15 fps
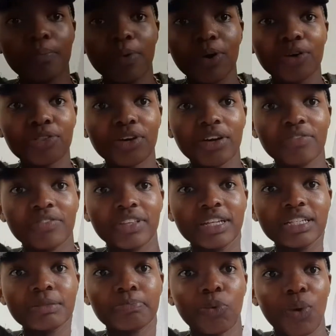both of
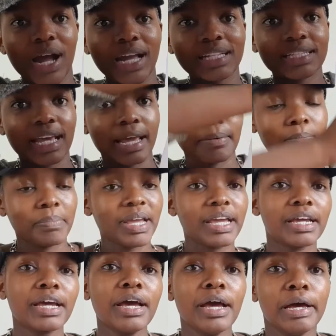this white and
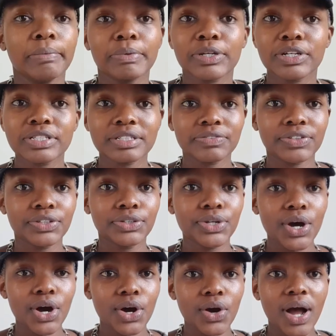pink, because if you
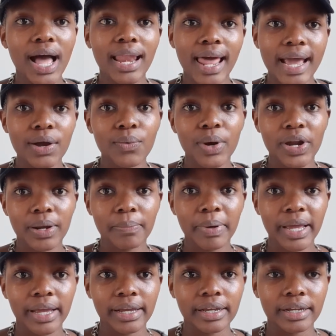know, I like wearing
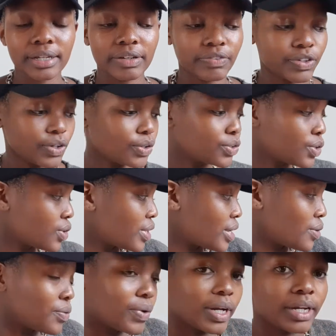pink. If you don't know that
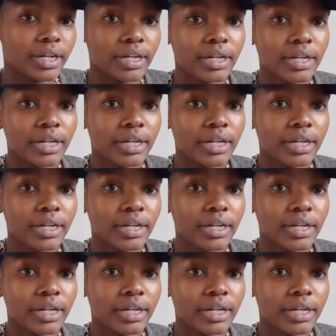already,